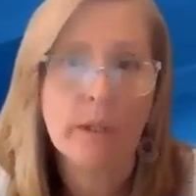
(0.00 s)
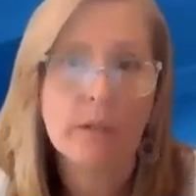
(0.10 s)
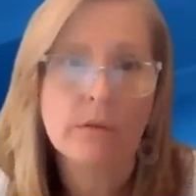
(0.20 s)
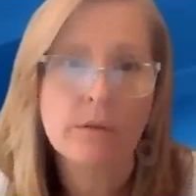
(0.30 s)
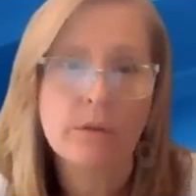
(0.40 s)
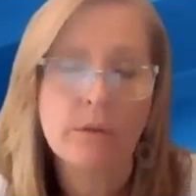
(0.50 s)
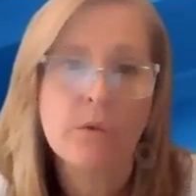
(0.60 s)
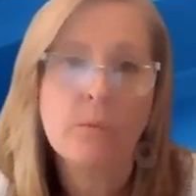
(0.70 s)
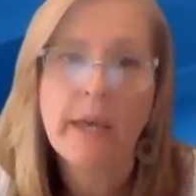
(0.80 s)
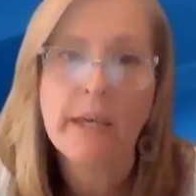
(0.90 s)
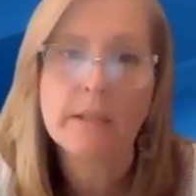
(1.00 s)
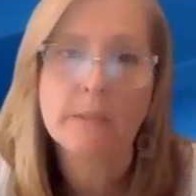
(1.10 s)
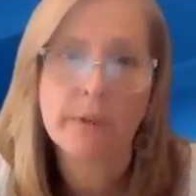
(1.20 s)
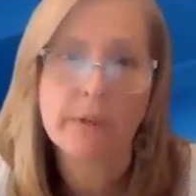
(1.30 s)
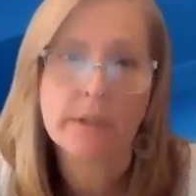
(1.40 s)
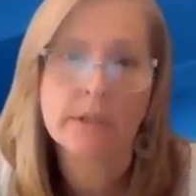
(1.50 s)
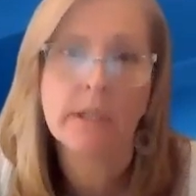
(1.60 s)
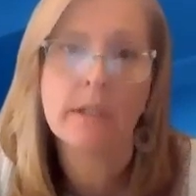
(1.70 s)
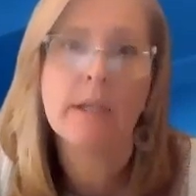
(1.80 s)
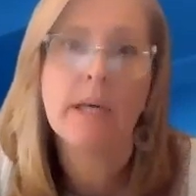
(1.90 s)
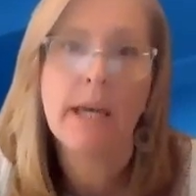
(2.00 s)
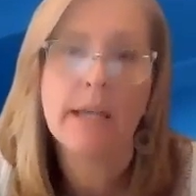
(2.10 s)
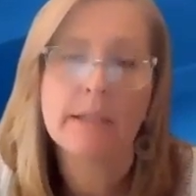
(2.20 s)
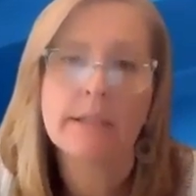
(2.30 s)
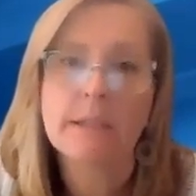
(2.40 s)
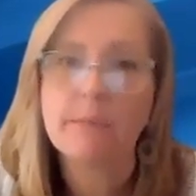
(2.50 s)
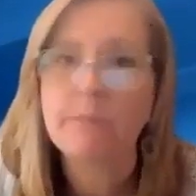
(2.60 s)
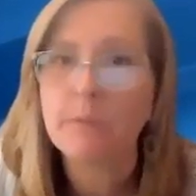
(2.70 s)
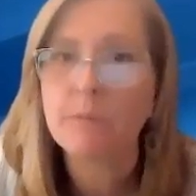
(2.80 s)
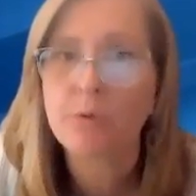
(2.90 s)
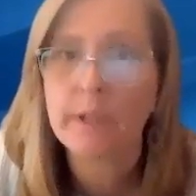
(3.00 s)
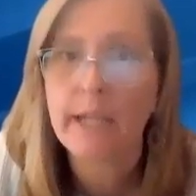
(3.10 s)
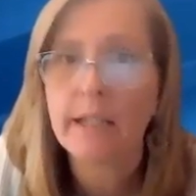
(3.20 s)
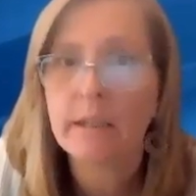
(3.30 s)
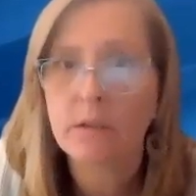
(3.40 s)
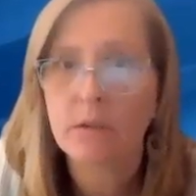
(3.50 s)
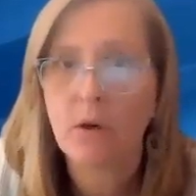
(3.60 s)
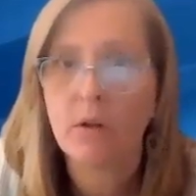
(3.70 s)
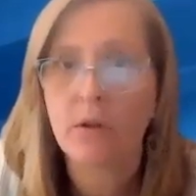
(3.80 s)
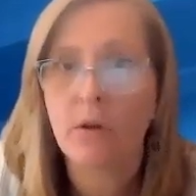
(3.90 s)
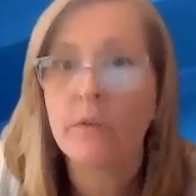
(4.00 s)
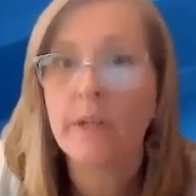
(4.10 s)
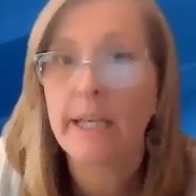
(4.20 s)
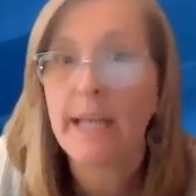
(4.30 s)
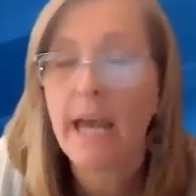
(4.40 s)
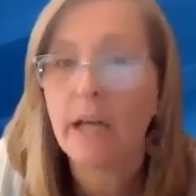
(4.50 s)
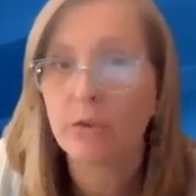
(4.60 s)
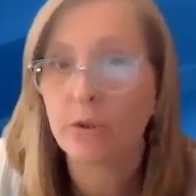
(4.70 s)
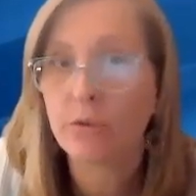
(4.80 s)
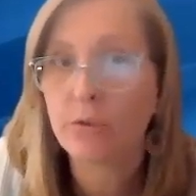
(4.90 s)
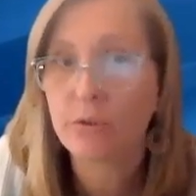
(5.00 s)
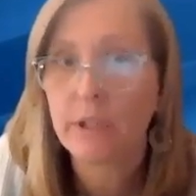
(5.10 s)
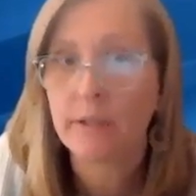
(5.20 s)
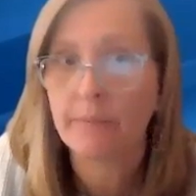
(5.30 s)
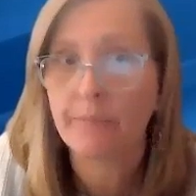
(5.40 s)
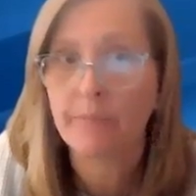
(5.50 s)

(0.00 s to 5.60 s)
including who may experience it and the symptoms related to long COVID and how to treat it.